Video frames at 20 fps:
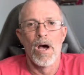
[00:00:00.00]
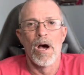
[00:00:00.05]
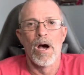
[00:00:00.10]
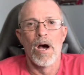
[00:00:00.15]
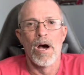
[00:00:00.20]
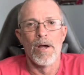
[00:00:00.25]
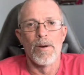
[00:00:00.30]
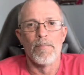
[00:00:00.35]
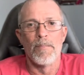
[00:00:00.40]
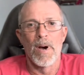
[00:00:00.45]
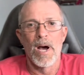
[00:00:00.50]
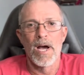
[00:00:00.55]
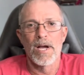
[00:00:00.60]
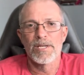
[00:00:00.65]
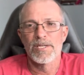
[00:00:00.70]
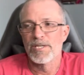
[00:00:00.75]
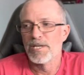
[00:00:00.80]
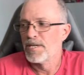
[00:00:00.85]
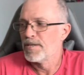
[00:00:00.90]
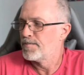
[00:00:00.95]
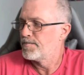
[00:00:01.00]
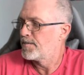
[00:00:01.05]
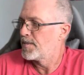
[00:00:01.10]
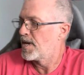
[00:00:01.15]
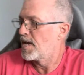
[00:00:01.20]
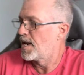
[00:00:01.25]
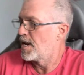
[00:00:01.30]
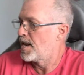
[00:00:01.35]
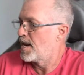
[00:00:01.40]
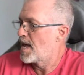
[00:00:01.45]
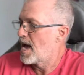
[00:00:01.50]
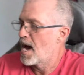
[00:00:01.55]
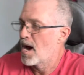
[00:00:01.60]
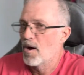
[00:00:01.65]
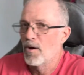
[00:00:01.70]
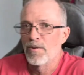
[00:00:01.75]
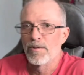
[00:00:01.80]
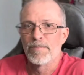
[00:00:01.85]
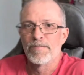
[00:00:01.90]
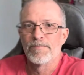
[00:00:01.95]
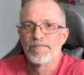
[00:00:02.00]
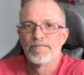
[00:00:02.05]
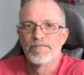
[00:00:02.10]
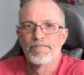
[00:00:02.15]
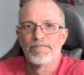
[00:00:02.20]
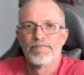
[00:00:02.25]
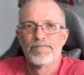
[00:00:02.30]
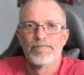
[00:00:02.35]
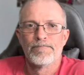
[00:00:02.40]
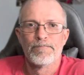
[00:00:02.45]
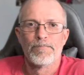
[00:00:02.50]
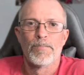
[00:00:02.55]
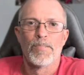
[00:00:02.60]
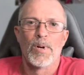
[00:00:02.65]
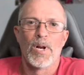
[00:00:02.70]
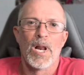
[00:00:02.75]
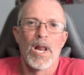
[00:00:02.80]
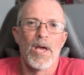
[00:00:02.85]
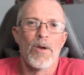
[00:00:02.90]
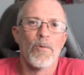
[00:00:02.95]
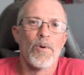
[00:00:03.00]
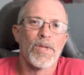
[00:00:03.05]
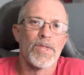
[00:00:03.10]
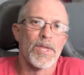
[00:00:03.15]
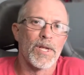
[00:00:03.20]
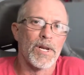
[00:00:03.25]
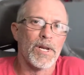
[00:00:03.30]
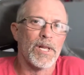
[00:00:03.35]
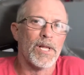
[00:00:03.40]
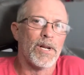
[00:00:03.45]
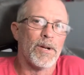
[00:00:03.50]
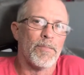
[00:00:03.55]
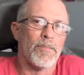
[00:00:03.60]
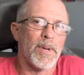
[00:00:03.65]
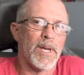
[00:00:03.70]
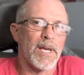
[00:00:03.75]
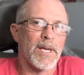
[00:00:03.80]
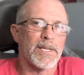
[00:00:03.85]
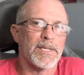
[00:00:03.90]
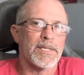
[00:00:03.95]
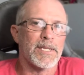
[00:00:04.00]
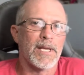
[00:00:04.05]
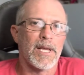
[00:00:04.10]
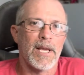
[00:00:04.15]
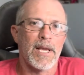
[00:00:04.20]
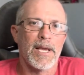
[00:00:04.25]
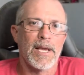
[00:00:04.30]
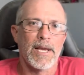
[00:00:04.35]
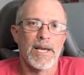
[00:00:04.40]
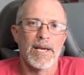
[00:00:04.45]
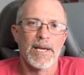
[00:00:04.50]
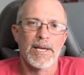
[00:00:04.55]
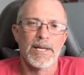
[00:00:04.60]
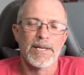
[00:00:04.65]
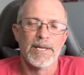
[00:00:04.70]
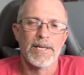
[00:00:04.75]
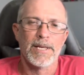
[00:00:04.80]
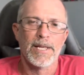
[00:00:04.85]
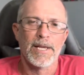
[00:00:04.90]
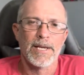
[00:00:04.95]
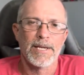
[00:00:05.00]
unbox it, get it out, play with it a little bit, and